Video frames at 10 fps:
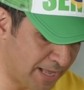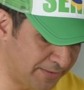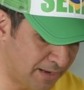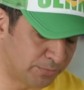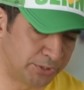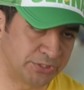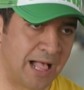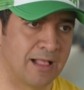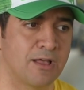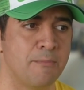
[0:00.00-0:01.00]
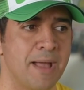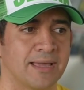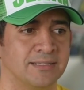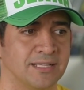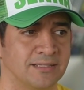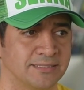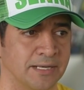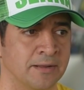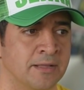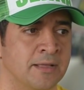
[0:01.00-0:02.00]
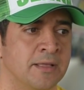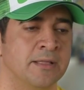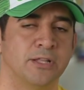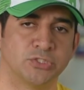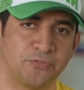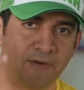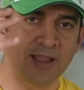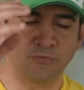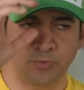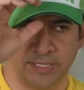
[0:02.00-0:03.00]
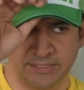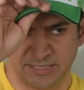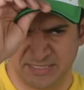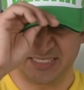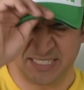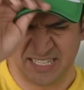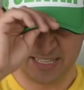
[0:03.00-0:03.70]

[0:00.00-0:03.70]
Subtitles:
about numbers, I'll come back and I say, listen, there's 5 reasons.